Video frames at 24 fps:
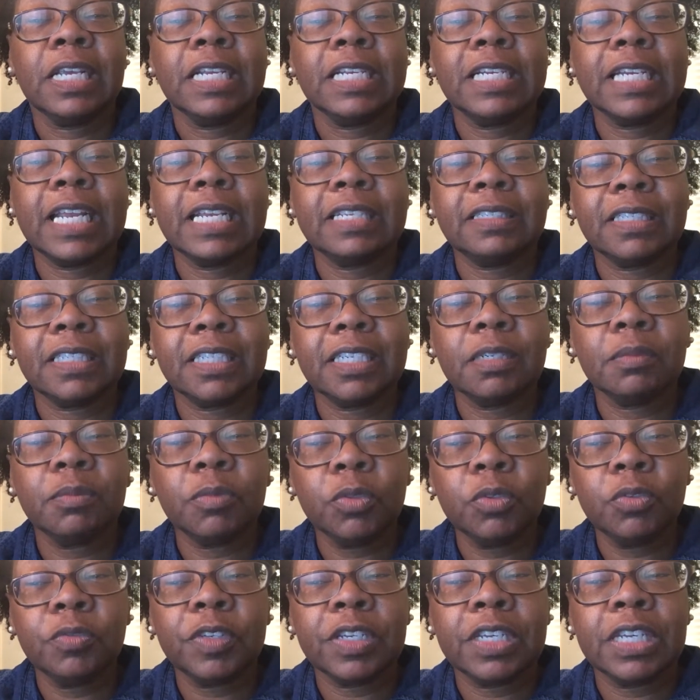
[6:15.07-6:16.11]
Nancy can
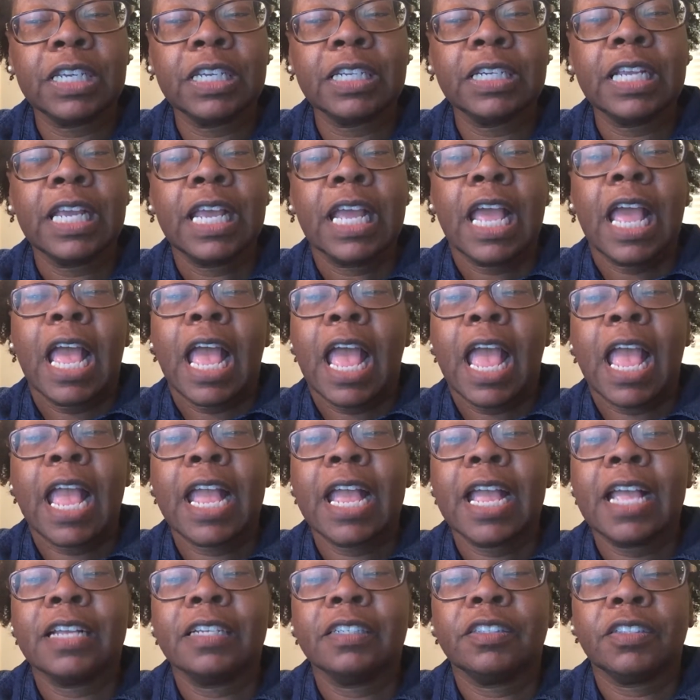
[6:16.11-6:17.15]
move in
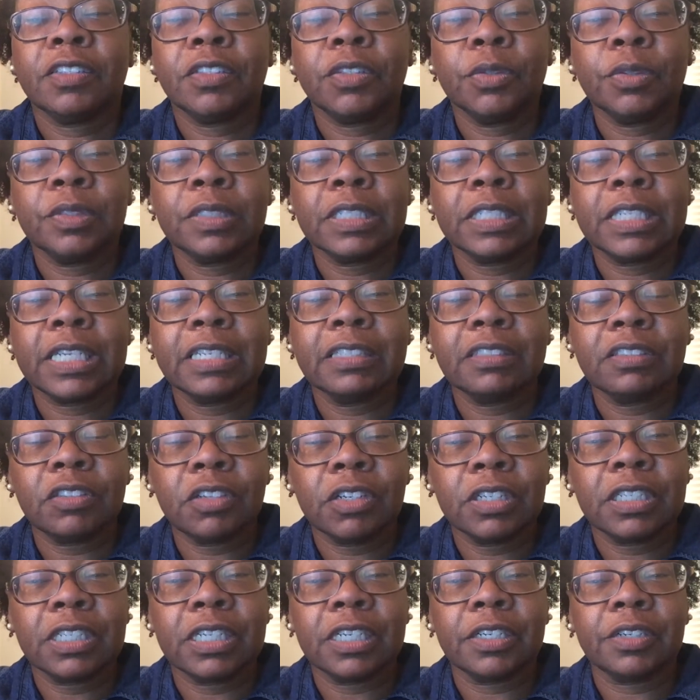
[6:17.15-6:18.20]
and Susan can
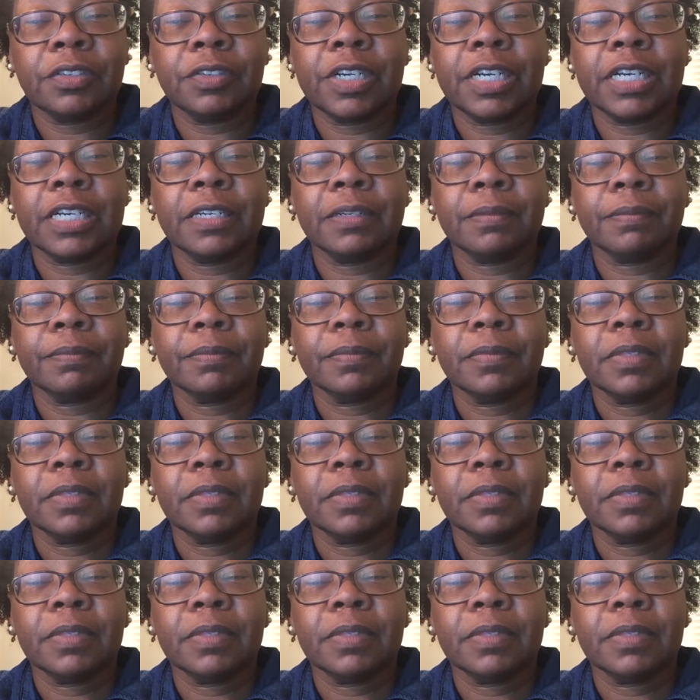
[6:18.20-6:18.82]
start decorating.